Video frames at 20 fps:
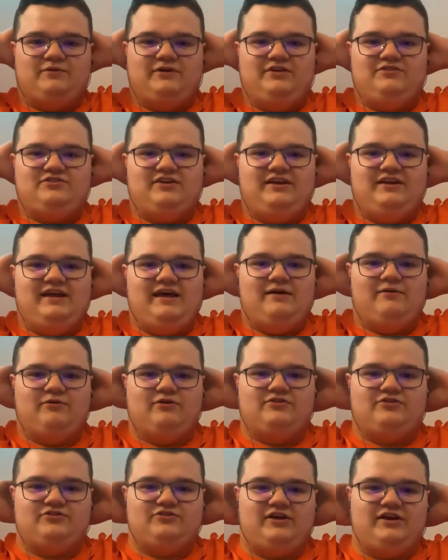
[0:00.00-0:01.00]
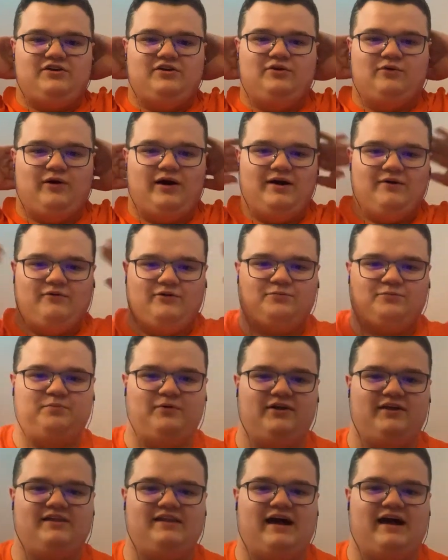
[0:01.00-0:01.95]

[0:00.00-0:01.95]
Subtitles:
reason, and we're just like, you know what? Let's put in